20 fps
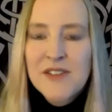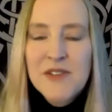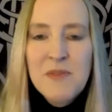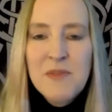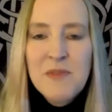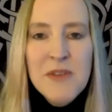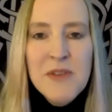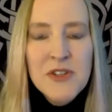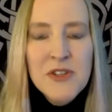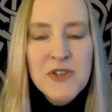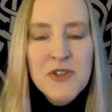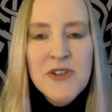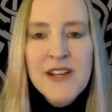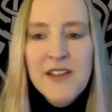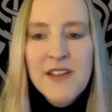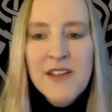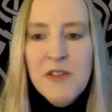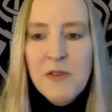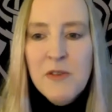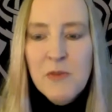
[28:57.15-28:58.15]
The mystery
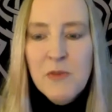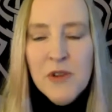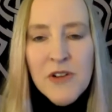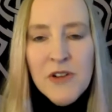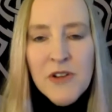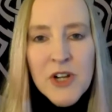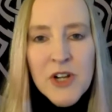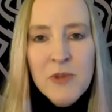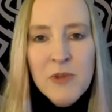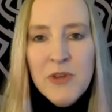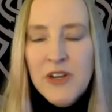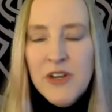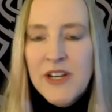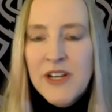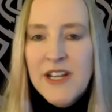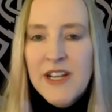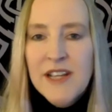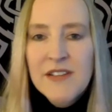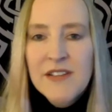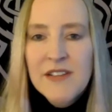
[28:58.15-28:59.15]
and thriller
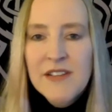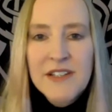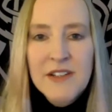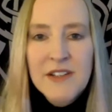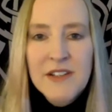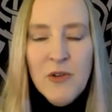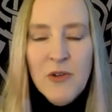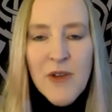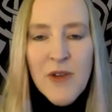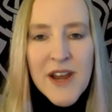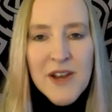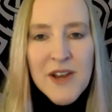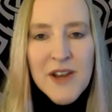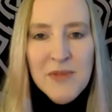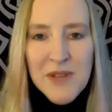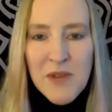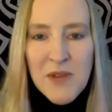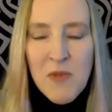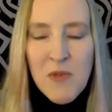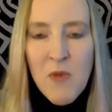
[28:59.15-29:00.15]
community is
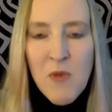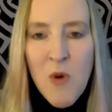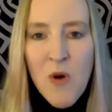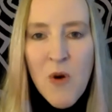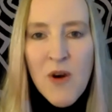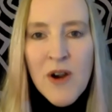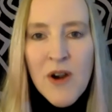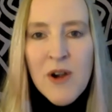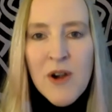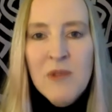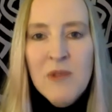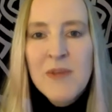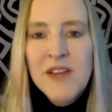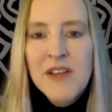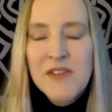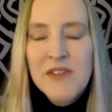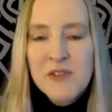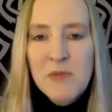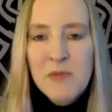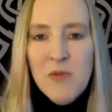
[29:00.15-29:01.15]
incredibly warm
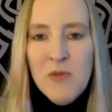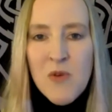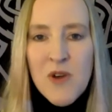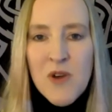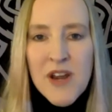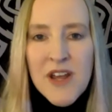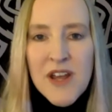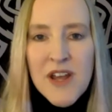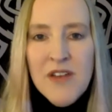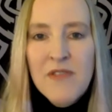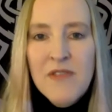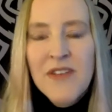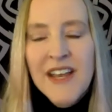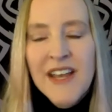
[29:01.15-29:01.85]
and supportive.